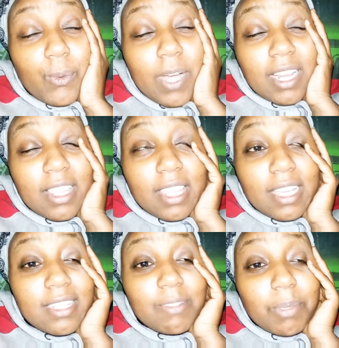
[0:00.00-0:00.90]

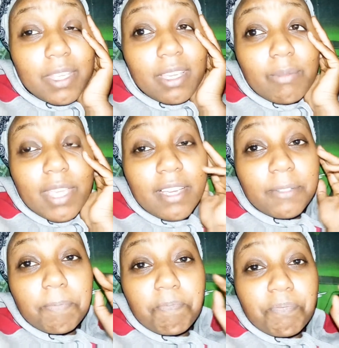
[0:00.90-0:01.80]
1:30 p.m.
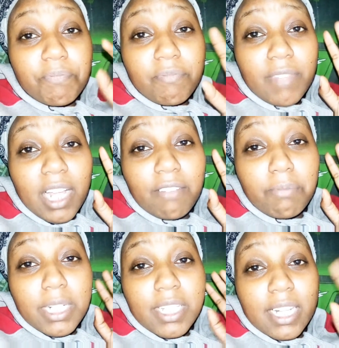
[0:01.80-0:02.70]
Yeah,
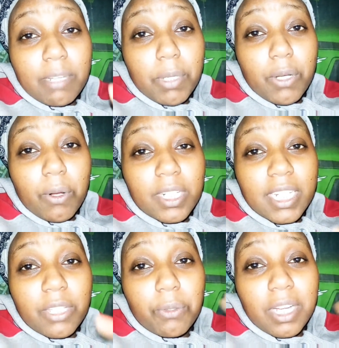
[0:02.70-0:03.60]
I've been sleeping all
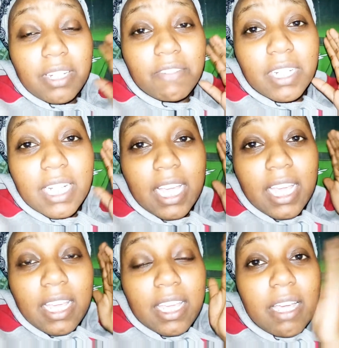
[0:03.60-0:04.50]
day. You can even
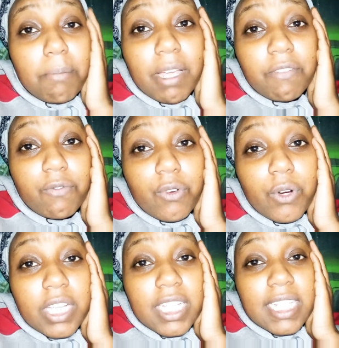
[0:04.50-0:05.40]
hear my
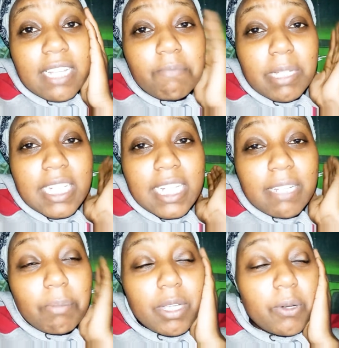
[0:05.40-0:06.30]
voice. I've been
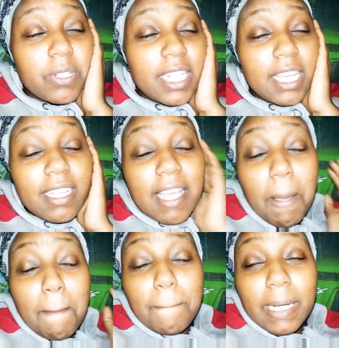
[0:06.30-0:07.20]
sleeping all day,
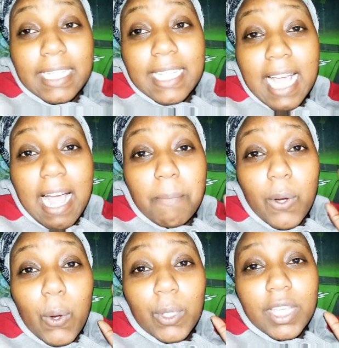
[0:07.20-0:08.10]
but
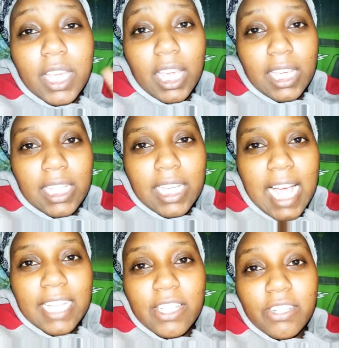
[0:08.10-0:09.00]
I'm okay.
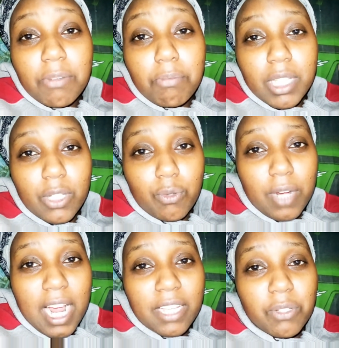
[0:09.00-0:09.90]
I just missed you
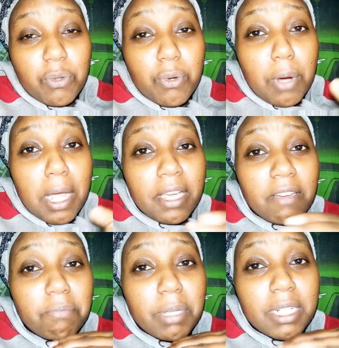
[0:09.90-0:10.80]
guys. You know, I
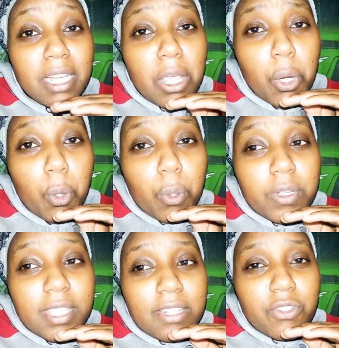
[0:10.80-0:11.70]
have been
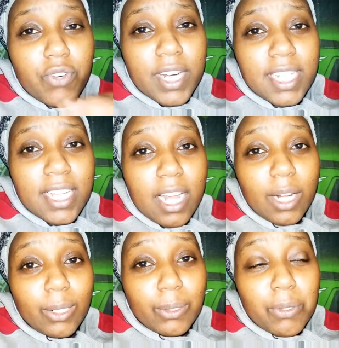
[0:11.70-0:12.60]
concentrating a
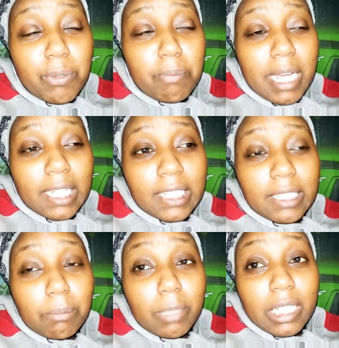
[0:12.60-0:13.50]
lot on
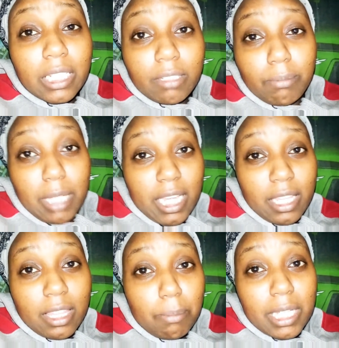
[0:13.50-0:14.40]

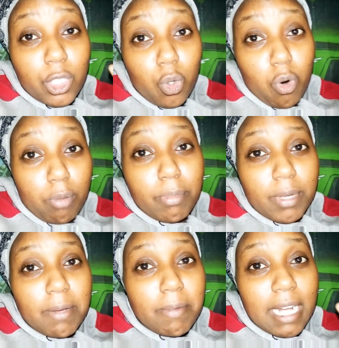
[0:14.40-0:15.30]
my job,
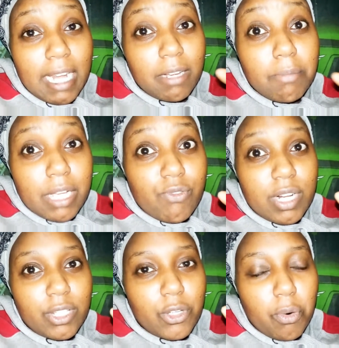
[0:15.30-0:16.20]
like my
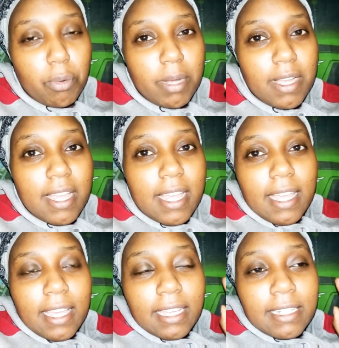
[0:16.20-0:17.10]
real job,
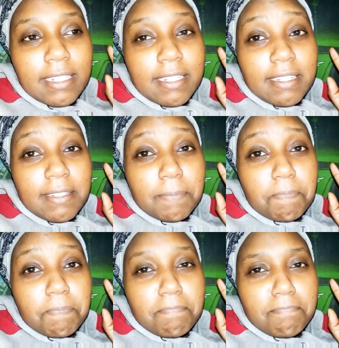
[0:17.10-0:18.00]
and
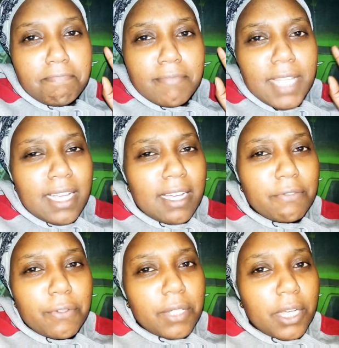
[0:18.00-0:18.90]

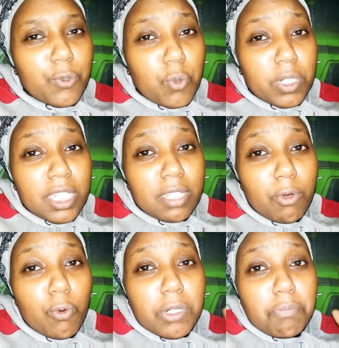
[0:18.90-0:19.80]
I forget
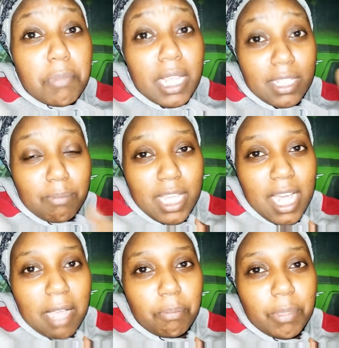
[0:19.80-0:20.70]
what makes me
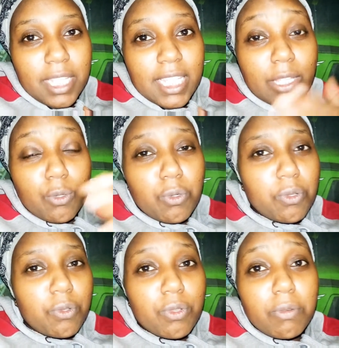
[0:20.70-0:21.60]
happy. You
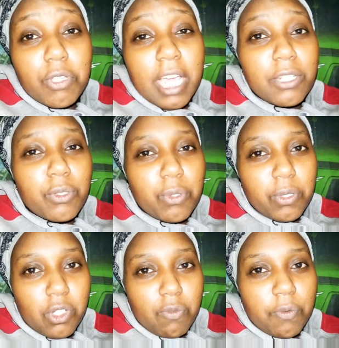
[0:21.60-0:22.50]
know, I do
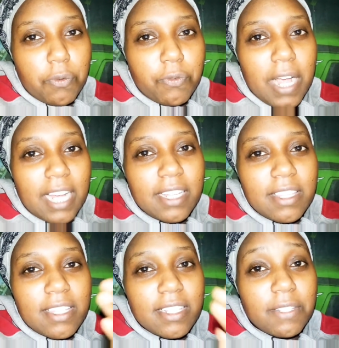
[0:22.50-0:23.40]
YouTube for fun,
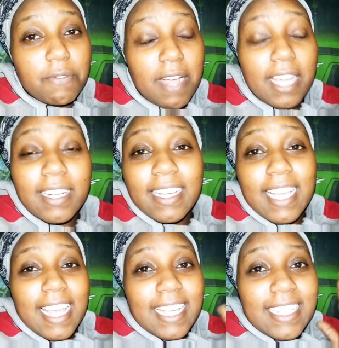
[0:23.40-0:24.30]
and this is fun.
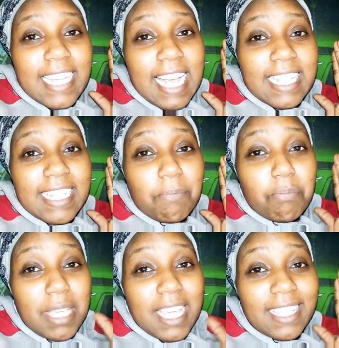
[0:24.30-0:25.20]
Just
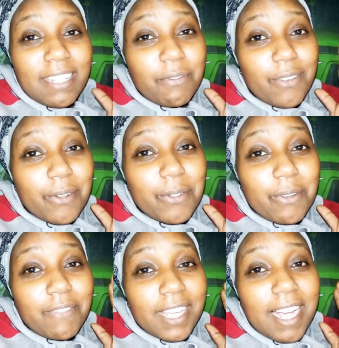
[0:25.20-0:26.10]
being in front
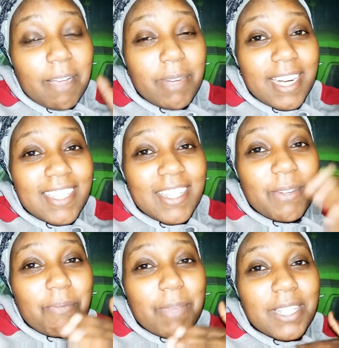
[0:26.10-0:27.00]
of the camera
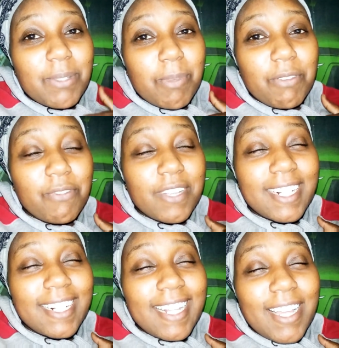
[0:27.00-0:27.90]
just makes me
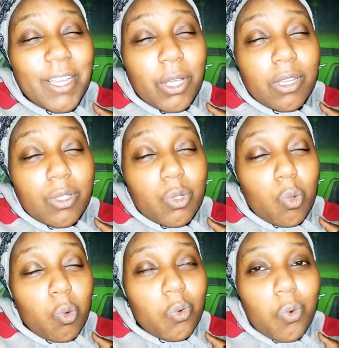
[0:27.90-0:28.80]
feel
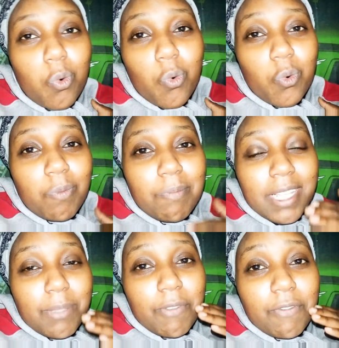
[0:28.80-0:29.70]
so cool,
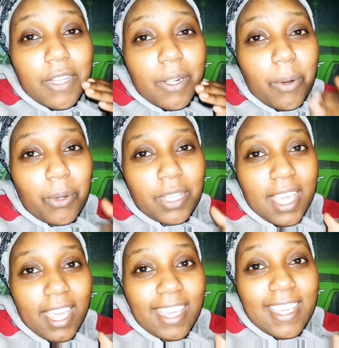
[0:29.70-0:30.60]
makes me feel
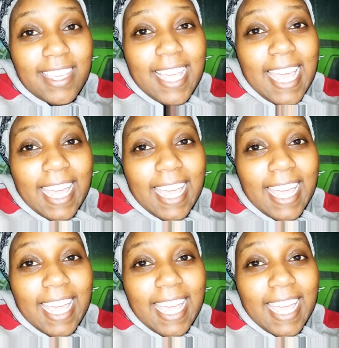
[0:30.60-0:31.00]
okay.